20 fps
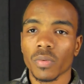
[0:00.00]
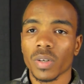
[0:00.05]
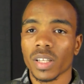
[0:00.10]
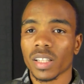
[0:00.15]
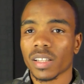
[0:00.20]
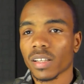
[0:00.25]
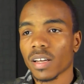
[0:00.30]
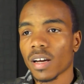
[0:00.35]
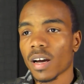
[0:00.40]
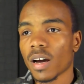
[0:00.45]

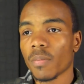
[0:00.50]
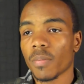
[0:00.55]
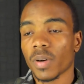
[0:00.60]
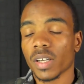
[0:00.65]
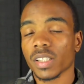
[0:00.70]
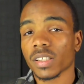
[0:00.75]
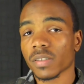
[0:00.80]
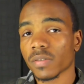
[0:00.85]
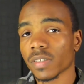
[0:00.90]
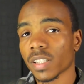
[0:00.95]
with a
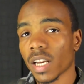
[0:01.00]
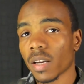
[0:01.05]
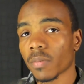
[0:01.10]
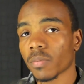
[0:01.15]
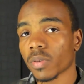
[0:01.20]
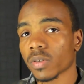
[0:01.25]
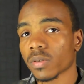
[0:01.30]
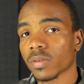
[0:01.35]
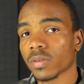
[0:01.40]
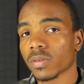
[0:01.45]
bunch of
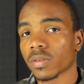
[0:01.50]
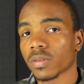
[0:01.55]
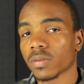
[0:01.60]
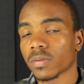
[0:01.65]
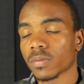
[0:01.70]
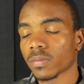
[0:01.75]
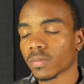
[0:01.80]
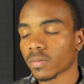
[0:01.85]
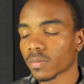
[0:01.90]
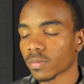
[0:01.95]
samples,
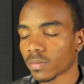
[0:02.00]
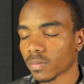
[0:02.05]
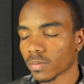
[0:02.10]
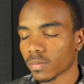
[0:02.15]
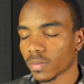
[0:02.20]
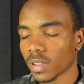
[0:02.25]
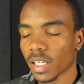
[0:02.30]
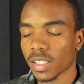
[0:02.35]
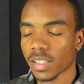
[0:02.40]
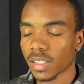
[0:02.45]

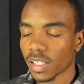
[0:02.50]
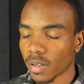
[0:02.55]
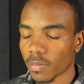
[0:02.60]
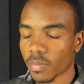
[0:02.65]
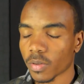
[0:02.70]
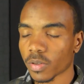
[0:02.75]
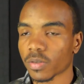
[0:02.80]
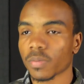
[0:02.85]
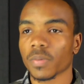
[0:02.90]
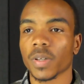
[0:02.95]
not
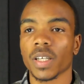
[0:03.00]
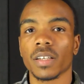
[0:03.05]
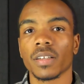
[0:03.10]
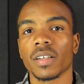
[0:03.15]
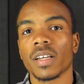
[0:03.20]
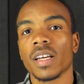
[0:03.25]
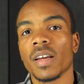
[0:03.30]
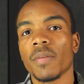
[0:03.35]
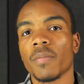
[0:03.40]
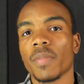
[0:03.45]
samples, but
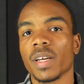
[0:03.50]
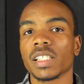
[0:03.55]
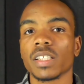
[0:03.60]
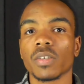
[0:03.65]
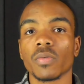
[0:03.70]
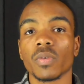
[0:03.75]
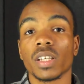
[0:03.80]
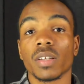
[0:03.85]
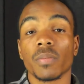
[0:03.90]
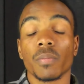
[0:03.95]

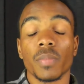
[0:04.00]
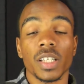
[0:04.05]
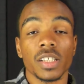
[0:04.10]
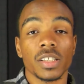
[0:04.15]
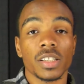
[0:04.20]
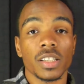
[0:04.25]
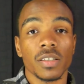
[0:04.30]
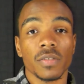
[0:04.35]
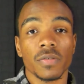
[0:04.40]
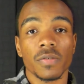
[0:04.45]
messing with a
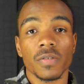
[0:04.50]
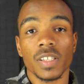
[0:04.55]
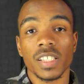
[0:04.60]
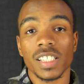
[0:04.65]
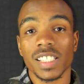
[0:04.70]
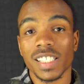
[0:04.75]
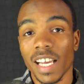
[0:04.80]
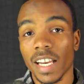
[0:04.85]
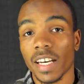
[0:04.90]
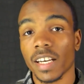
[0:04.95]
bunch of
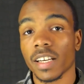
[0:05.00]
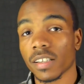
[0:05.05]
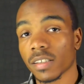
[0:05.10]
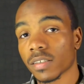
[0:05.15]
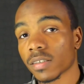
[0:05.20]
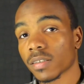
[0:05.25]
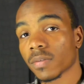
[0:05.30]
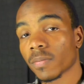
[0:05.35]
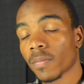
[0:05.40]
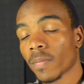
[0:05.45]

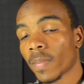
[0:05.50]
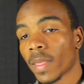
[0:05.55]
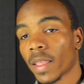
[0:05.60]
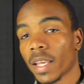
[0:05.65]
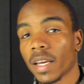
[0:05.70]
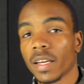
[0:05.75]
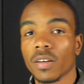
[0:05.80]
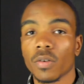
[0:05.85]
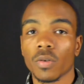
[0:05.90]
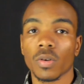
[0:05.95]
settings
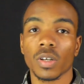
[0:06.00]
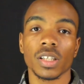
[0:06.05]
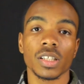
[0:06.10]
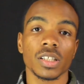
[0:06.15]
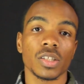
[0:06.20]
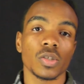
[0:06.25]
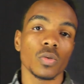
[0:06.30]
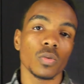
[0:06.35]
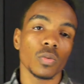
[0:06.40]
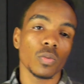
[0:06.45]
in order
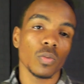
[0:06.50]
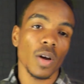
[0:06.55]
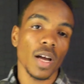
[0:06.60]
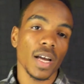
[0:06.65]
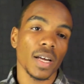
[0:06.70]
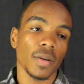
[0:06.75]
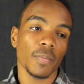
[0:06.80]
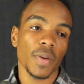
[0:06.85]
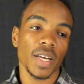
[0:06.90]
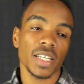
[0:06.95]
to
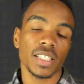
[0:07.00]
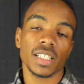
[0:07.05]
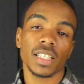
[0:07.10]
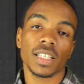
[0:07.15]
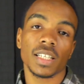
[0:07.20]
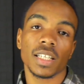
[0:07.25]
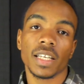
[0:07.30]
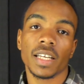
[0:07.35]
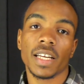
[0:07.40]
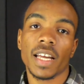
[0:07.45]

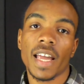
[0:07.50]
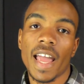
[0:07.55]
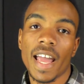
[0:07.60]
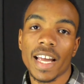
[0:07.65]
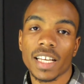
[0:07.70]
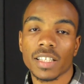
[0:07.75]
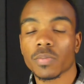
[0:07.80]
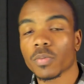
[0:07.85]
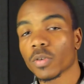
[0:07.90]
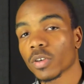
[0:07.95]
basically
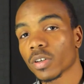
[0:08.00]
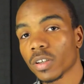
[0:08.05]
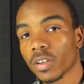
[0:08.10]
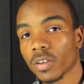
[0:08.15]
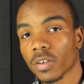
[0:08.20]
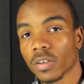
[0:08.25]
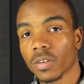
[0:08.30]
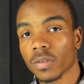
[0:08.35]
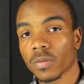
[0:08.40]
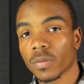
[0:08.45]
export
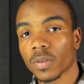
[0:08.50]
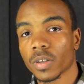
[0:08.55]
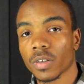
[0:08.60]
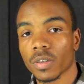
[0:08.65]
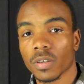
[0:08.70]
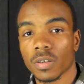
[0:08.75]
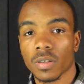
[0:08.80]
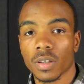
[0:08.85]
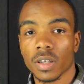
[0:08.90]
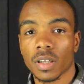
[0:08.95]

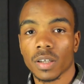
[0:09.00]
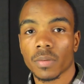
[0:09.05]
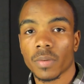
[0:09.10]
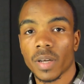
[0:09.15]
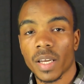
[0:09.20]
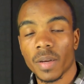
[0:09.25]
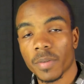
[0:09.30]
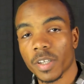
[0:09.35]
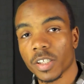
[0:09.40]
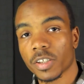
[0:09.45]
your
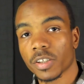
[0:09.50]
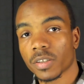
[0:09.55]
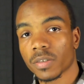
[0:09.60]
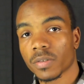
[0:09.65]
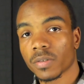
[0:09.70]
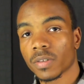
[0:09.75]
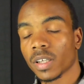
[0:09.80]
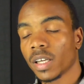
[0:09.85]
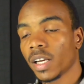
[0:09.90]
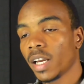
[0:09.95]
image.
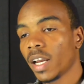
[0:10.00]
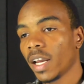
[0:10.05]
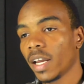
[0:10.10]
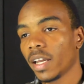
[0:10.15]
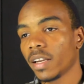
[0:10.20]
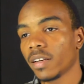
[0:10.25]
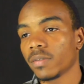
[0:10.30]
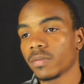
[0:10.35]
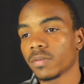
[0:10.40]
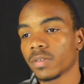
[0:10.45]

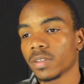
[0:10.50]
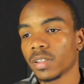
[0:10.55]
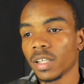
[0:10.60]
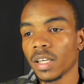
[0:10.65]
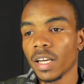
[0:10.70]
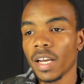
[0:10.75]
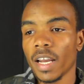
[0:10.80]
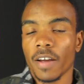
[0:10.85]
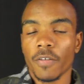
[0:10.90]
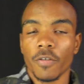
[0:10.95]
And
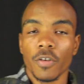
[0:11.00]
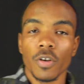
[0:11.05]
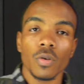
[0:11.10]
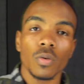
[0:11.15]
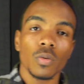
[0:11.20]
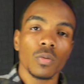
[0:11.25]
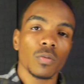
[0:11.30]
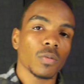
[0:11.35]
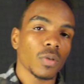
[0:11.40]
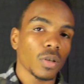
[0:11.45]
if
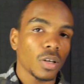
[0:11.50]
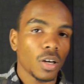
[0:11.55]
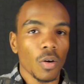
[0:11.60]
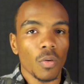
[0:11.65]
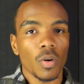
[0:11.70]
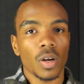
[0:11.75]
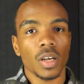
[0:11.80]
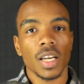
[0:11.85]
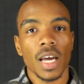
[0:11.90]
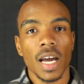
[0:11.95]
you go
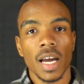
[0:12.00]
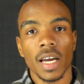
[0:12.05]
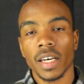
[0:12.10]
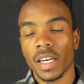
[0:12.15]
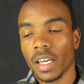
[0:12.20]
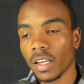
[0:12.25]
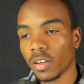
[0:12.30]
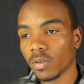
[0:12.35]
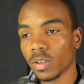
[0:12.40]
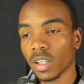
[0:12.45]
online
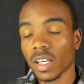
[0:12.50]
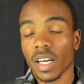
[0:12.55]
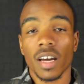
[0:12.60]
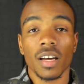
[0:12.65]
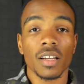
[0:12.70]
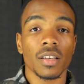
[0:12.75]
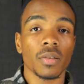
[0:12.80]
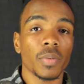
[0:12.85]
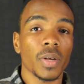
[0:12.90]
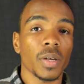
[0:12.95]
and you look at
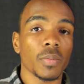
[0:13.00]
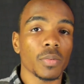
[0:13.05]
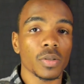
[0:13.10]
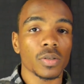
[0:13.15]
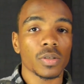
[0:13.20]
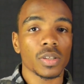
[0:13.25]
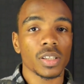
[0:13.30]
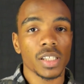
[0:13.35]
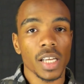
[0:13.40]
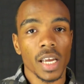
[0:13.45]
other
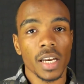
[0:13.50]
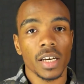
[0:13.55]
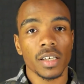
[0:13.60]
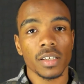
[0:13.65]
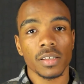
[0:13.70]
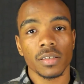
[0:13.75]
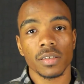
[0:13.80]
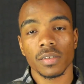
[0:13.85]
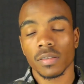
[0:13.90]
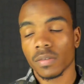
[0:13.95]
people's
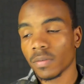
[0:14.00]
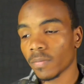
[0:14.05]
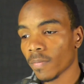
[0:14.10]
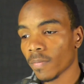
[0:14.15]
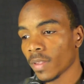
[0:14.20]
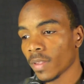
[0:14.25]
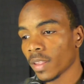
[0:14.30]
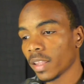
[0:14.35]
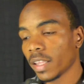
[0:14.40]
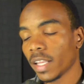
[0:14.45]
settings,
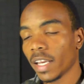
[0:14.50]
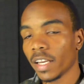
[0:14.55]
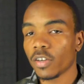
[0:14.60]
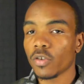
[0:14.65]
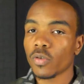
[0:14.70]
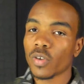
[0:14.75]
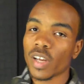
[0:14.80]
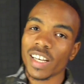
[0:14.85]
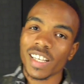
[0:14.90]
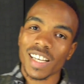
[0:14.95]
then
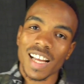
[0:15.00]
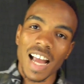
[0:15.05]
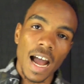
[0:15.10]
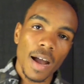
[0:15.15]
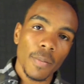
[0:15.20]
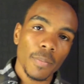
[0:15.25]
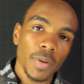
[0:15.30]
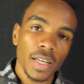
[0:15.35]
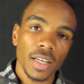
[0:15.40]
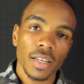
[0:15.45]
you can
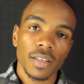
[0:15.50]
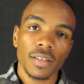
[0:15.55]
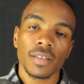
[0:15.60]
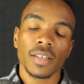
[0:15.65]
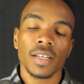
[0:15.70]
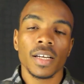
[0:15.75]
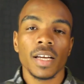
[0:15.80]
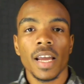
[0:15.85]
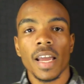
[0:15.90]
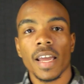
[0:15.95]
copy it.
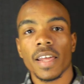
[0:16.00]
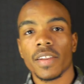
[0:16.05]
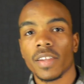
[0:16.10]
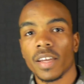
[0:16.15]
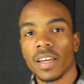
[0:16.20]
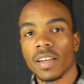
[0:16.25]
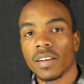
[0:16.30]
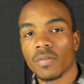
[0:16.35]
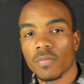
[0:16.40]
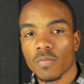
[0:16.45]
And
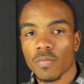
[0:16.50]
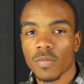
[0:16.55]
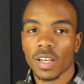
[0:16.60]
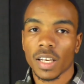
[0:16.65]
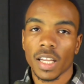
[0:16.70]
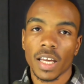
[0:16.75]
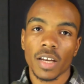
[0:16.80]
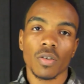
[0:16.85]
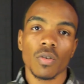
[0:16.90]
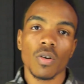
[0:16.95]
then
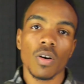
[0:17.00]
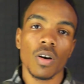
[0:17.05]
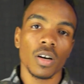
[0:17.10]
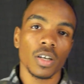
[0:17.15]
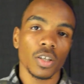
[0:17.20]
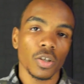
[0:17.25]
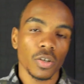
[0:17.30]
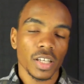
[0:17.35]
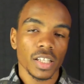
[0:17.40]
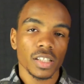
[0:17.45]
later
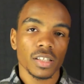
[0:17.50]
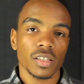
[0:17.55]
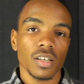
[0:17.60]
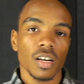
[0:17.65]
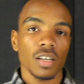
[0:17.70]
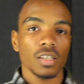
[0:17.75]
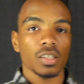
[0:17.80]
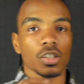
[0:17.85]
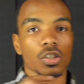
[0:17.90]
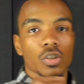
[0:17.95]
on, you can
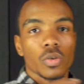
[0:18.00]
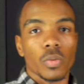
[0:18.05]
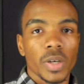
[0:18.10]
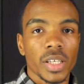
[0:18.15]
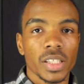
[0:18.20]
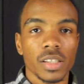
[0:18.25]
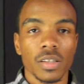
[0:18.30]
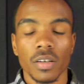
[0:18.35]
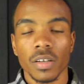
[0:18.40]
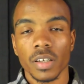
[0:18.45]
start to
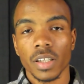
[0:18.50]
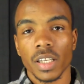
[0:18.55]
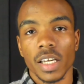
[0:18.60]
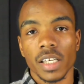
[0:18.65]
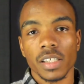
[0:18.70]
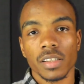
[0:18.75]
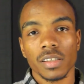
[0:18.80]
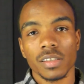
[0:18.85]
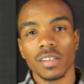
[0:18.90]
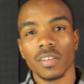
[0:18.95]
tweak certain
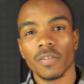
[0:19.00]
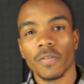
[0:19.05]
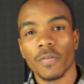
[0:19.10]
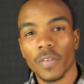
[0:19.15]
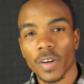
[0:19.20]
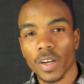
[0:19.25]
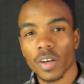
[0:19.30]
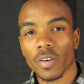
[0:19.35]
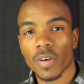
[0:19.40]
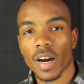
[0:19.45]
things to
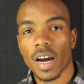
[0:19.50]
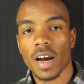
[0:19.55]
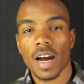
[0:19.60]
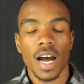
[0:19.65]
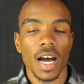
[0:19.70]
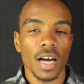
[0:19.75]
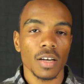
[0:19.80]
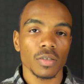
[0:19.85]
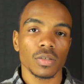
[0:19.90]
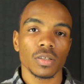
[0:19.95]
figure out
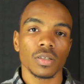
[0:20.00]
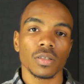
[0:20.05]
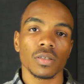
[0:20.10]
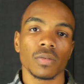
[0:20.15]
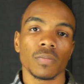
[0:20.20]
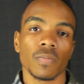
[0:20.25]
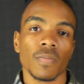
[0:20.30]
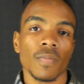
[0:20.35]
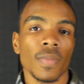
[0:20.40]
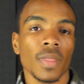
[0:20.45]
how
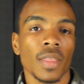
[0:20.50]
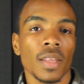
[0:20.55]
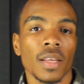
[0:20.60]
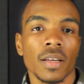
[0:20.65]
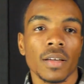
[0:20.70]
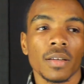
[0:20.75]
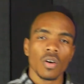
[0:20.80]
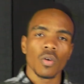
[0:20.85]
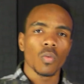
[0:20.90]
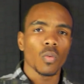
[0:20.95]
to
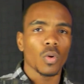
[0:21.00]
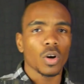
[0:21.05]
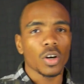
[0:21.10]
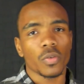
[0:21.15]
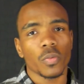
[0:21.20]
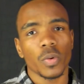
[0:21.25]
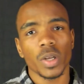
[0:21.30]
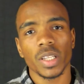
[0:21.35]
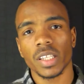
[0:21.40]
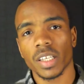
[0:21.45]

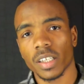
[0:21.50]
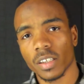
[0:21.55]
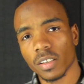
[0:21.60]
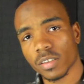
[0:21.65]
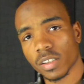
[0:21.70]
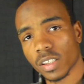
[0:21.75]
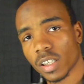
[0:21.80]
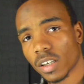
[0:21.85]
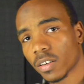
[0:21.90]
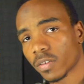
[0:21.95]
work with it
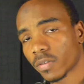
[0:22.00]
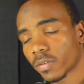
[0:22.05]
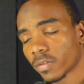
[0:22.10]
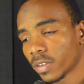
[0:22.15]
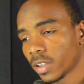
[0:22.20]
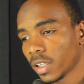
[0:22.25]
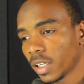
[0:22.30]
yourself.